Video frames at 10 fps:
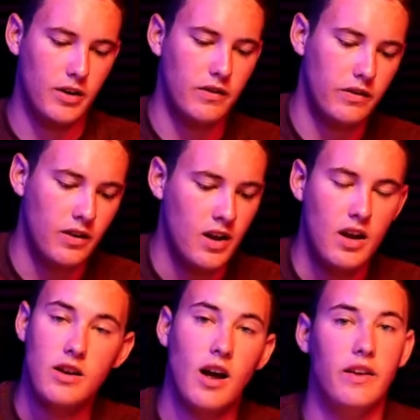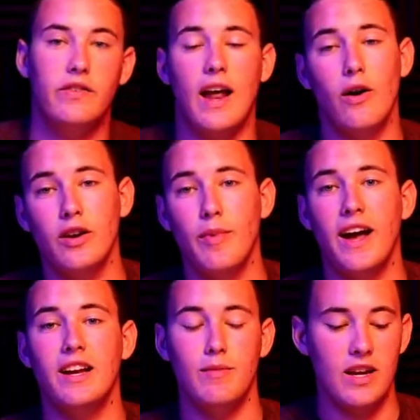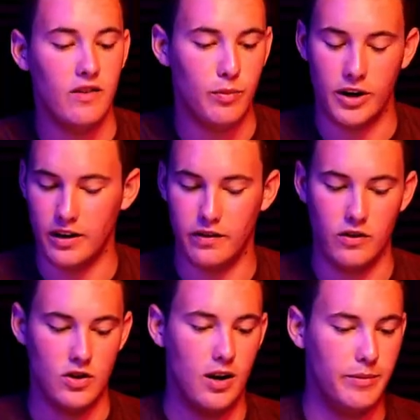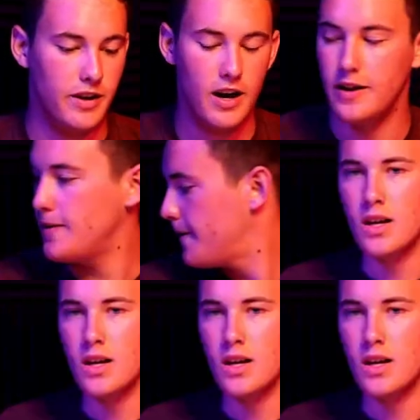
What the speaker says: I mean, it's not astounding by any means, but it gets the job done.